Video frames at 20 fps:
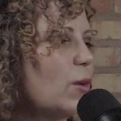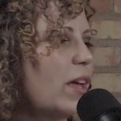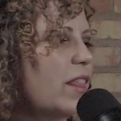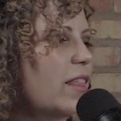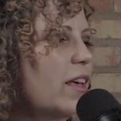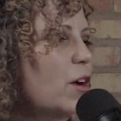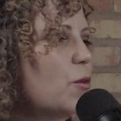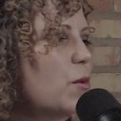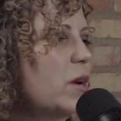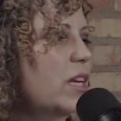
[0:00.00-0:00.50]
so I
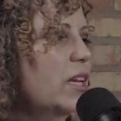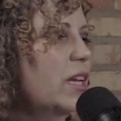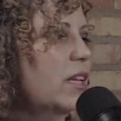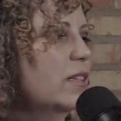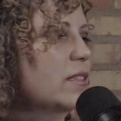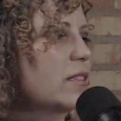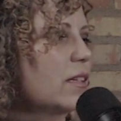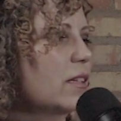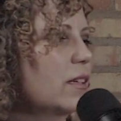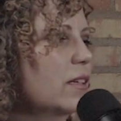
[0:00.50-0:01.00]
think we
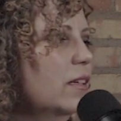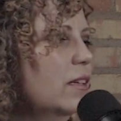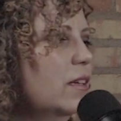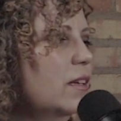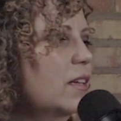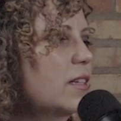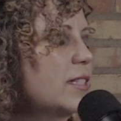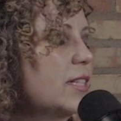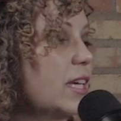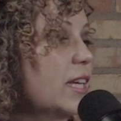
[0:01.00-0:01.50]
need to
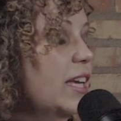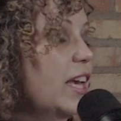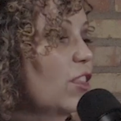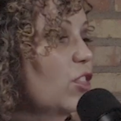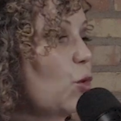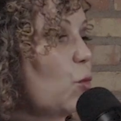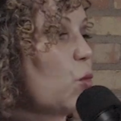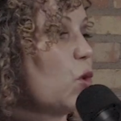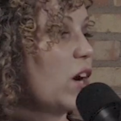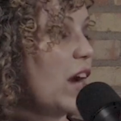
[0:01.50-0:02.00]

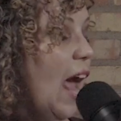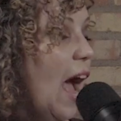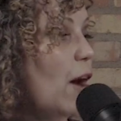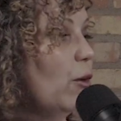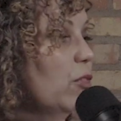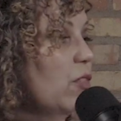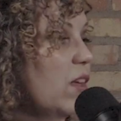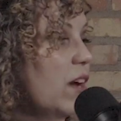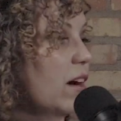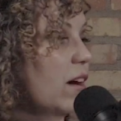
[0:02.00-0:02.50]
get the word
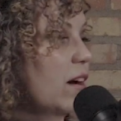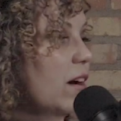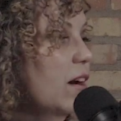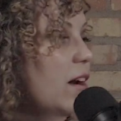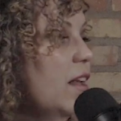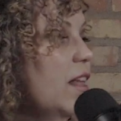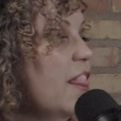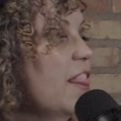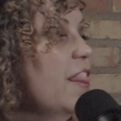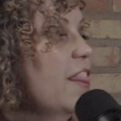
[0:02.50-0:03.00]
out there
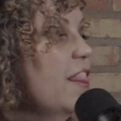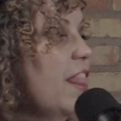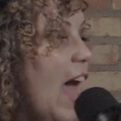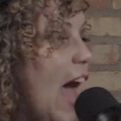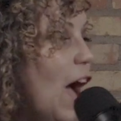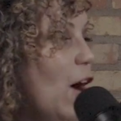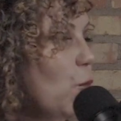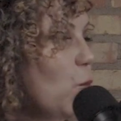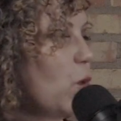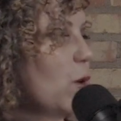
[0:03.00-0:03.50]

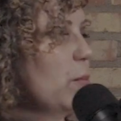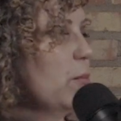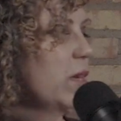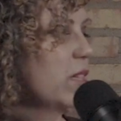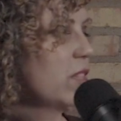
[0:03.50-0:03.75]
that we're